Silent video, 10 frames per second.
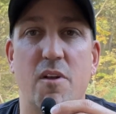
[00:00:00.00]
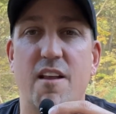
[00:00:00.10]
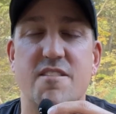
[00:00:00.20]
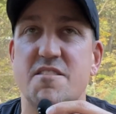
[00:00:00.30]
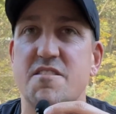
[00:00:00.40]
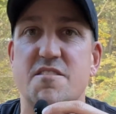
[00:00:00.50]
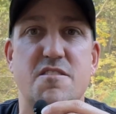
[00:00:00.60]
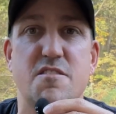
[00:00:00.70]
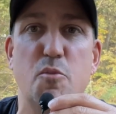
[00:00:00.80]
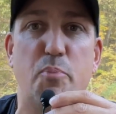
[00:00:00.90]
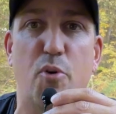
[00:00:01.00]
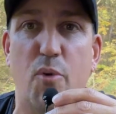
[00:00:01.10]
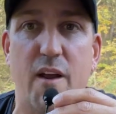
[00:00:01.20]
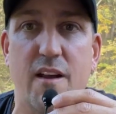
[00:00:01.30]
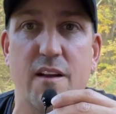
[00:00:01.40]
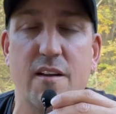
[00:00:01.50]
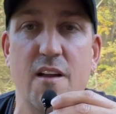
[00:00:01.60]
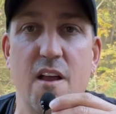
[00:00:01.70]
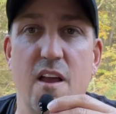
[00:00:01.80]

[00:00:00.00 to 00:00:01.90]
unless it's super rare